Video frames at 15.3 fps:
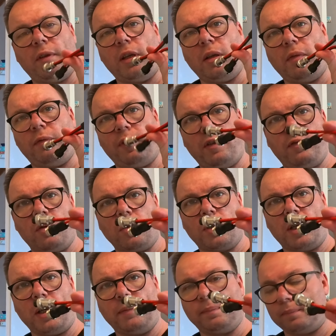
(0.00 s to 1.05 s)

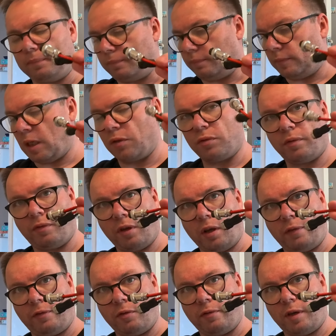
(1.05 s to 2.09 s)
V14,
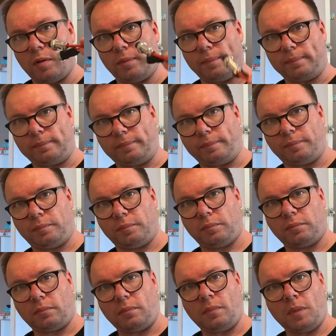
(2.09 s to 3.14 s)
134 volt,
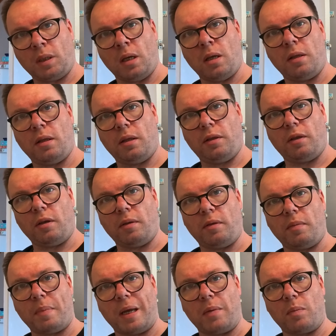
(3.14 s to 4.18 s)
and
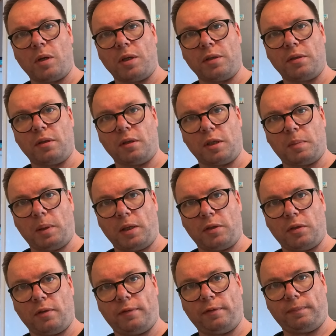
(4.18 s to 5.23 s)
the main ones that
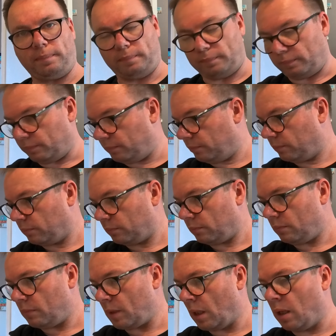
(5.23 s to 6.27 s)
splits off
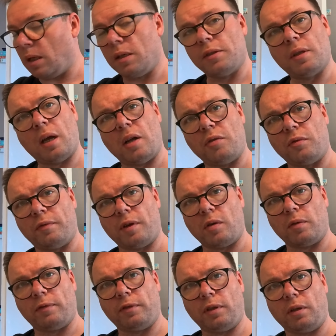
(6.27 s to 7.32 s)
is the 100
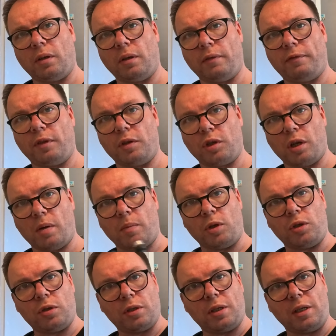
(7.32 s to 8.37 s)
volt for the Sherman.
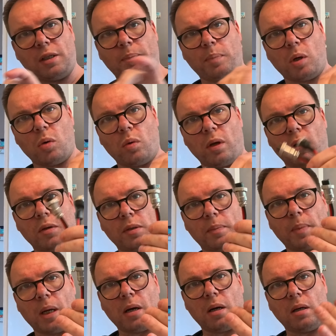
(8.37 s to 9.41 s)
You just need to pull those
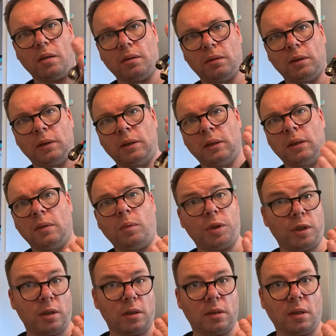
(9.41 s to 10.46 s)
apart,
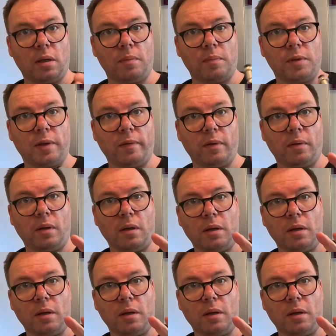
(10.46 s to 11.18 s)
which is something